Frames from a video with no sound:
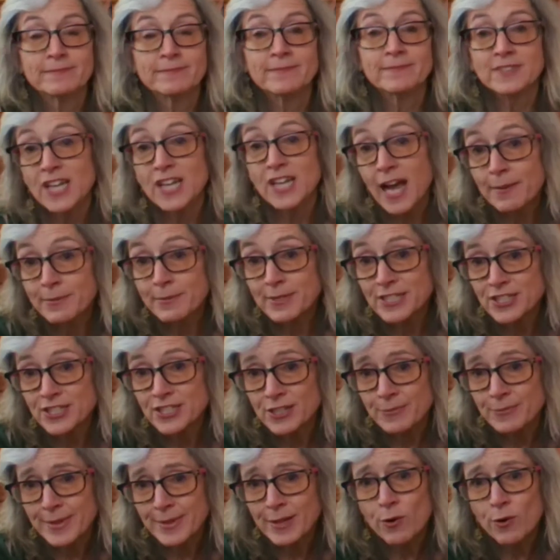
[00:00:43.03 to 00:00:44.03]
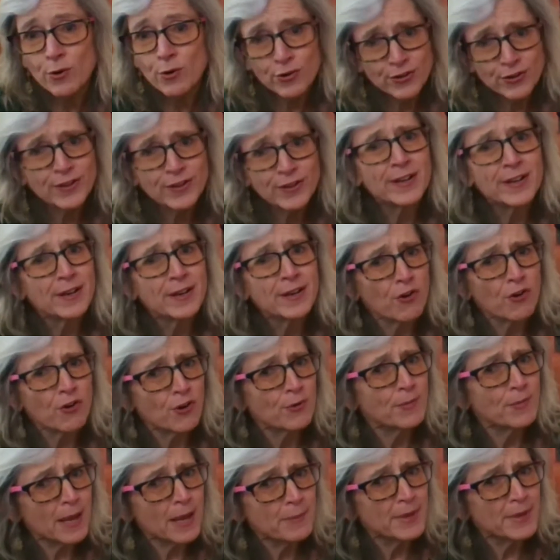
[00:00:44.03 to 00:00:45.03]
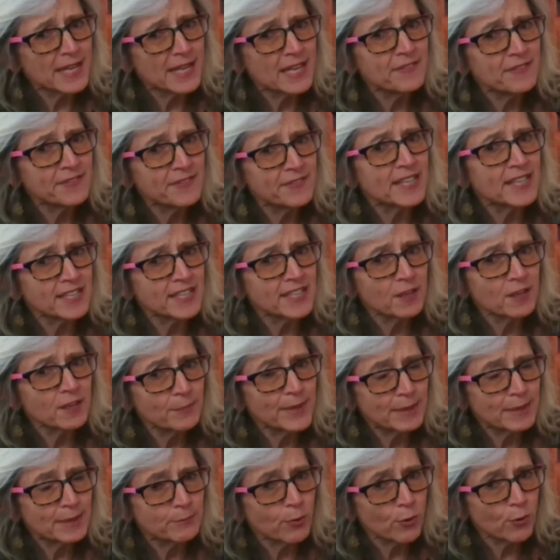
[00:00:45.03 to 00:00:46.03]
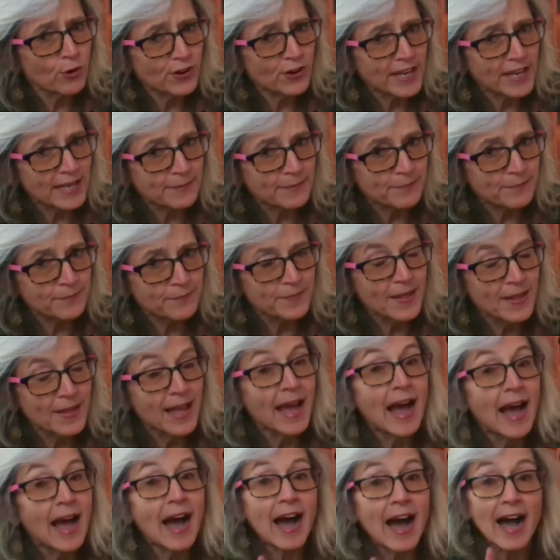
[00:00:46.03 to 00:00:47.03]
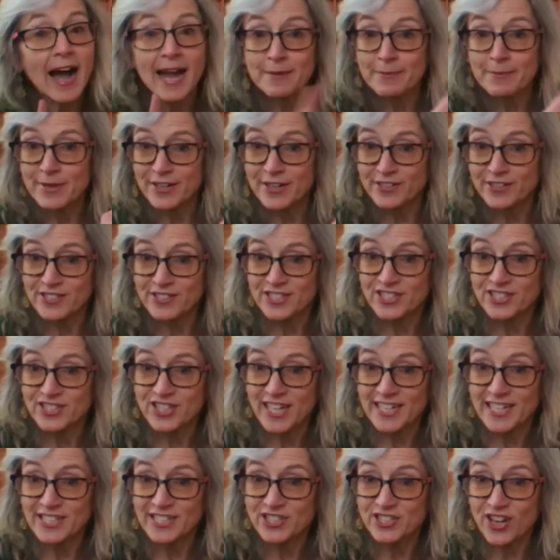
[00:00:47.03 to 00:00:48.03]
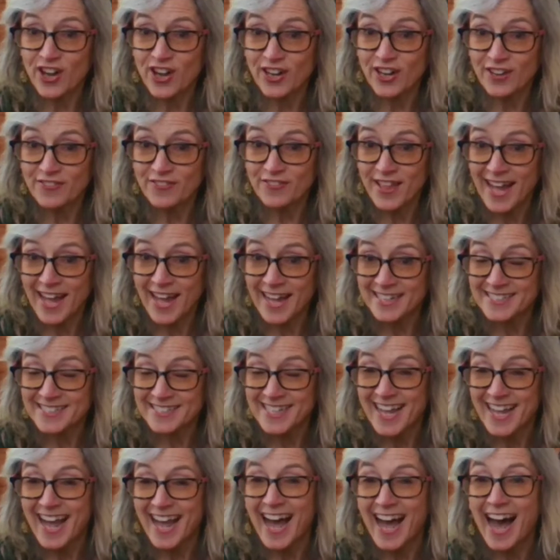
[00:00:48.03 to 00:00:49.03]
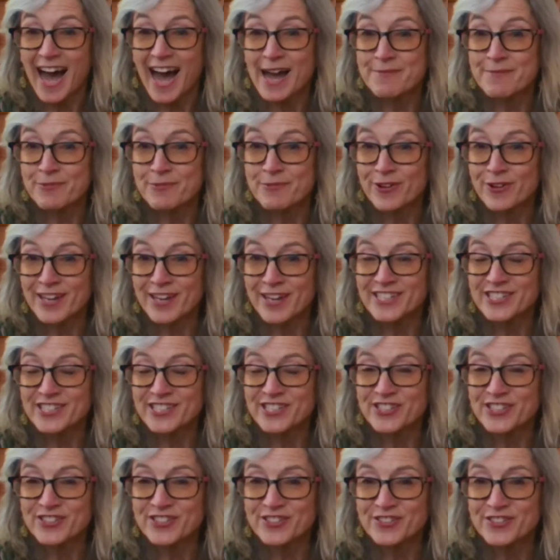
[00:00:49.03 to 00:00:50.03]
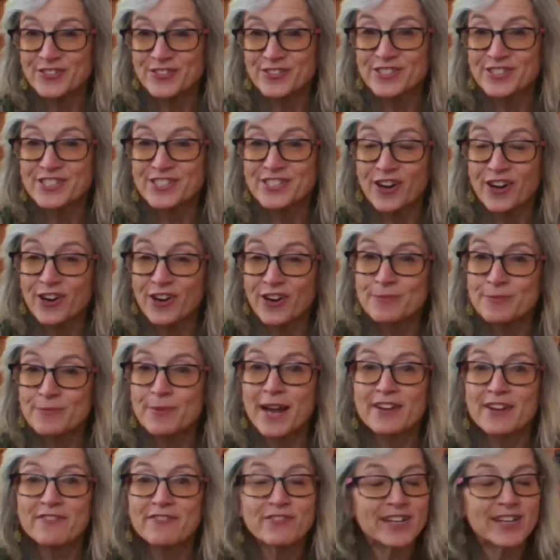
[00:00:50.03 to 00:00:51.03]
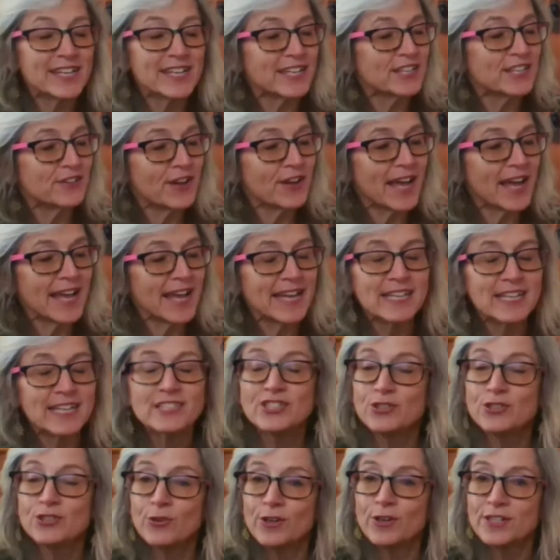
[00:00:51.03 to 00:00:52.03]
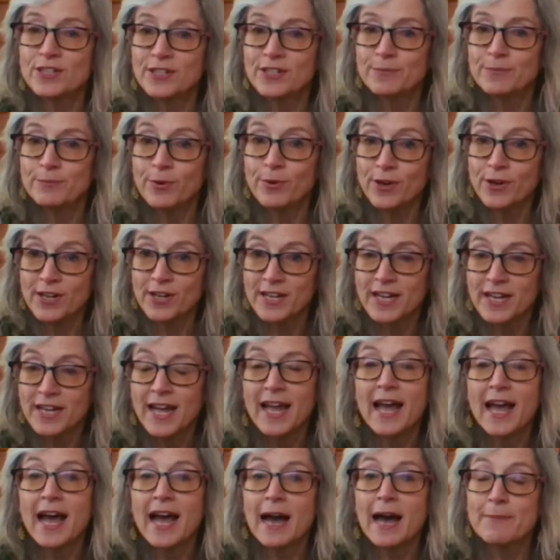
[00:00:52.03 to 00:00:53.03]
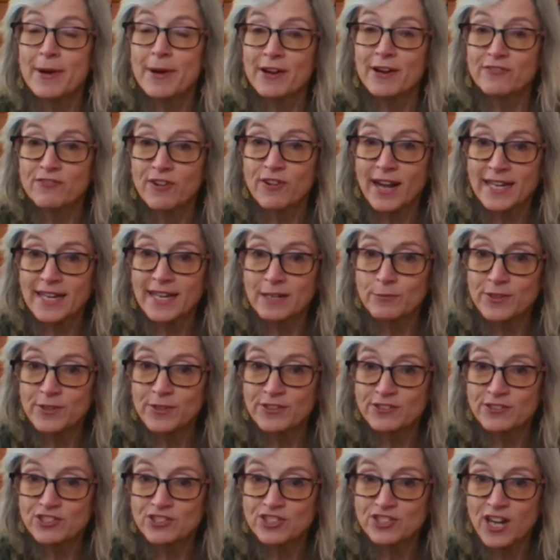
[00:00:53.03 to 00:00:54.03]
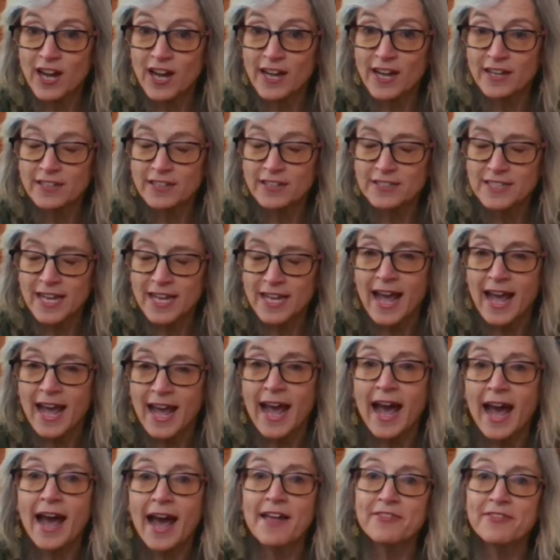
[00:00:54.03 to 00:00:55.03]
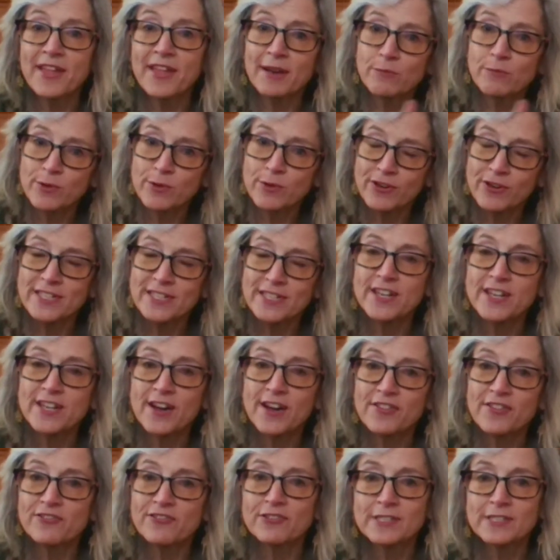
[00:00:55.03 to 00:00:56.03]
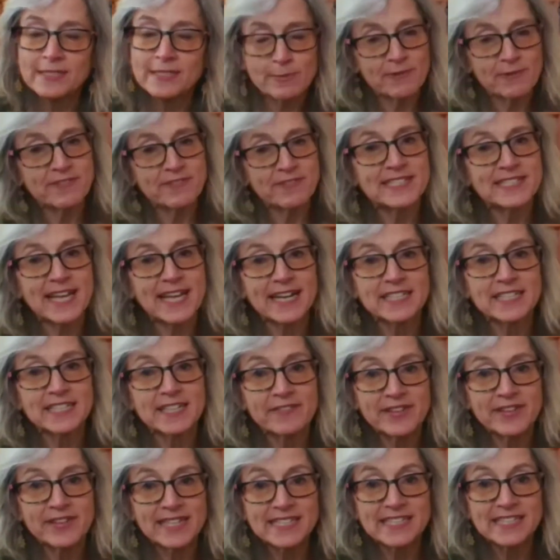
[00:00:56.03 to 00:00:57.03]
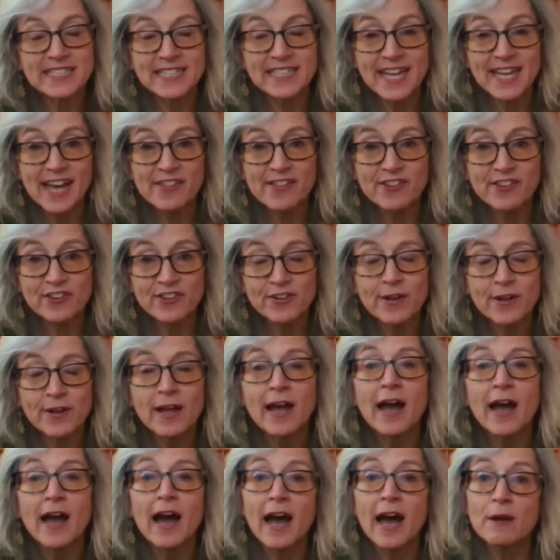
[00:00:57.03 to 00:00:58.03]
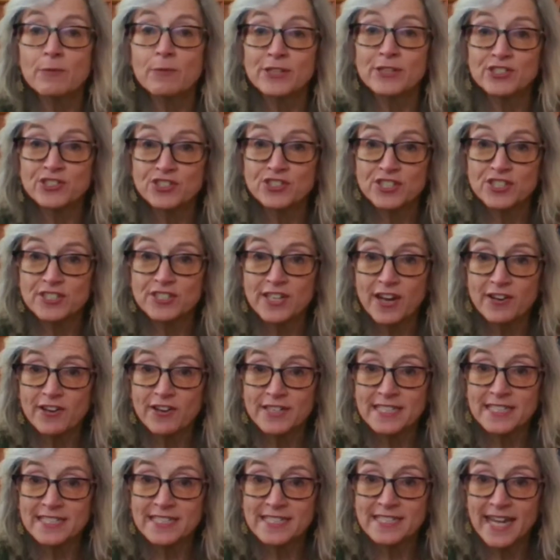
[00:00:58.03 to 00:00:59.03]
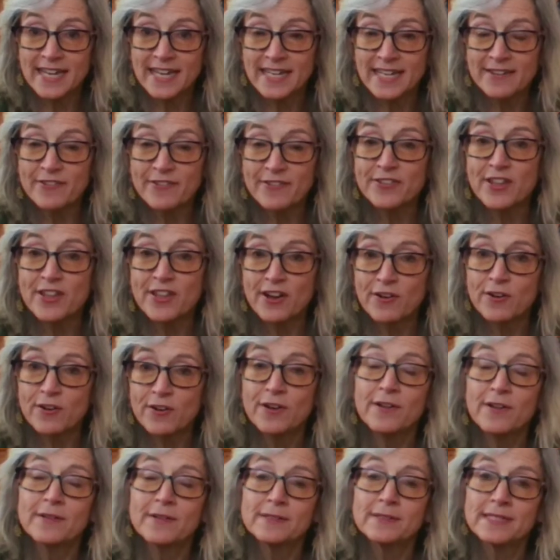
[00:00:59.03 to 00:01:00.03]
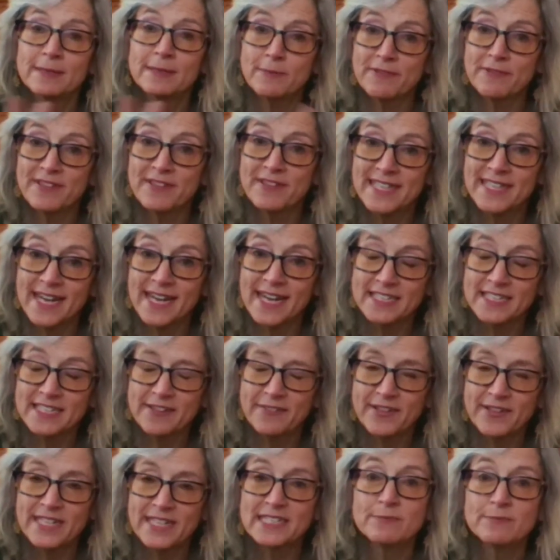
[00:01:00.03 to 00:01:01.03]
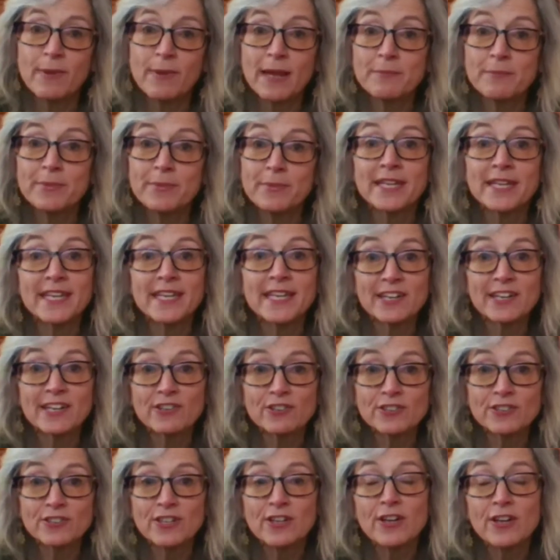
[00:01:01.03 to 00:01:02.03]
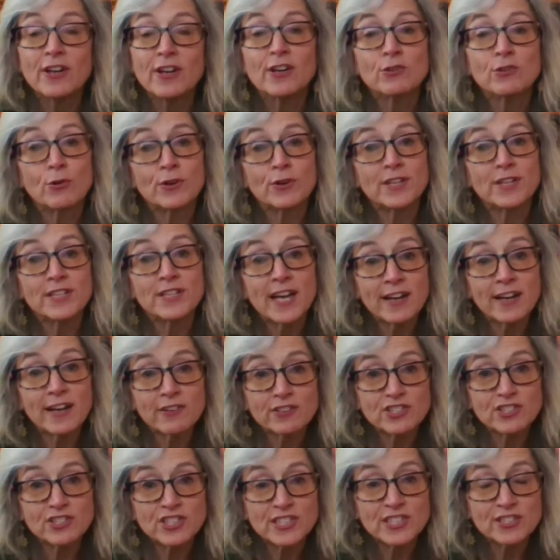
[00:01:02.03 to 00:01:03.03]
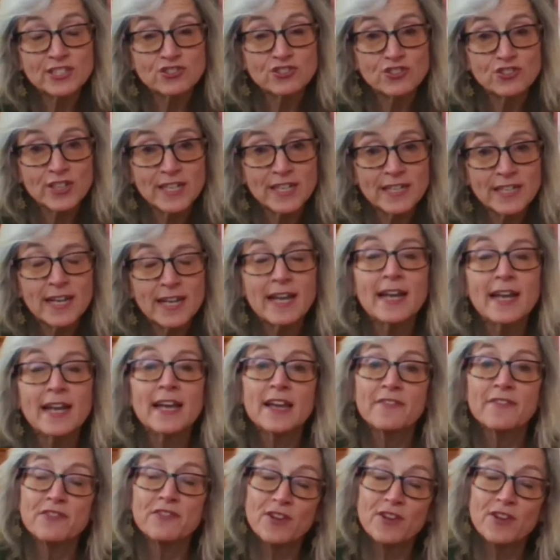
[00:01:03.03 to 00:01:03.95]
time-consuming, or maybe even a little bit boring. I'm here to change all of that. I'm going to start by reading you a short book about writing with your child, and then we're going to go through some of these activities together. I want you to notice that even though some of these activities might be geared toward younger children, if you